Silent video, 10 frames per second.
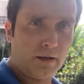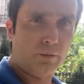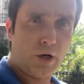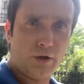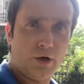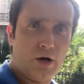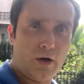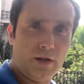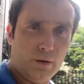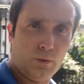and we all know how
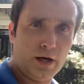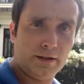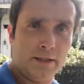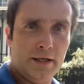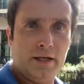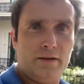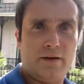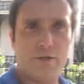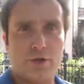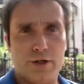that went.
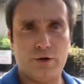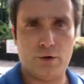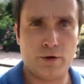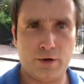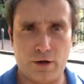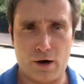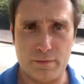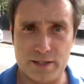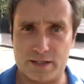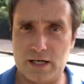Eventually, northern
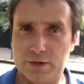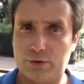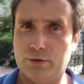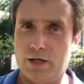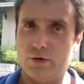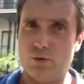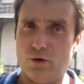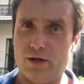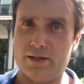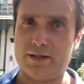armies got to New
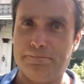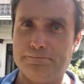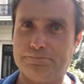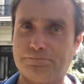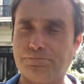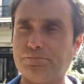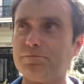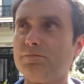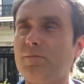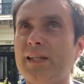Orleans,
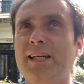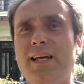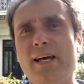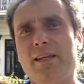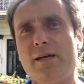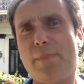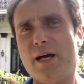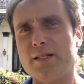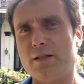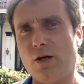and they
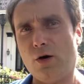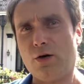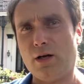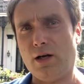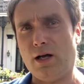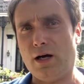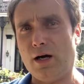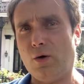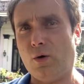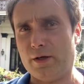passed a local
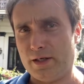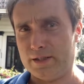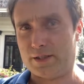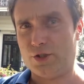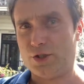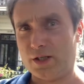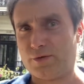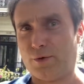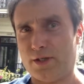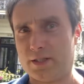ordinance just
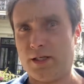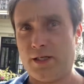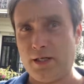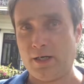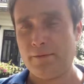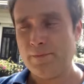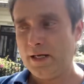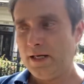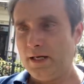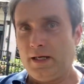for the city here
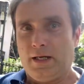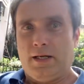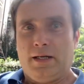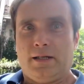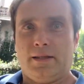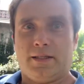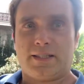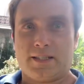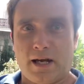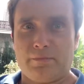that
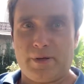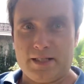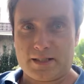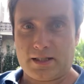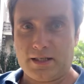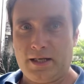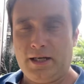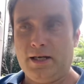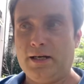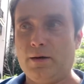said, basically,
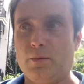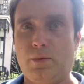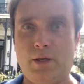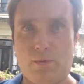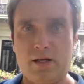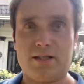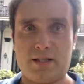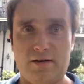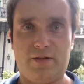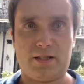we want to
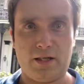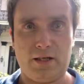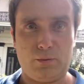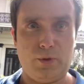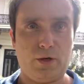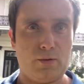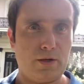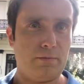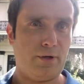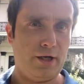save the city. We don't want
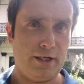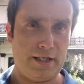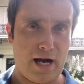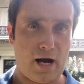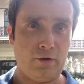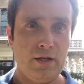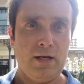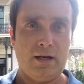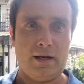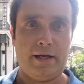to burn it down
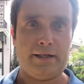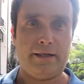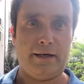like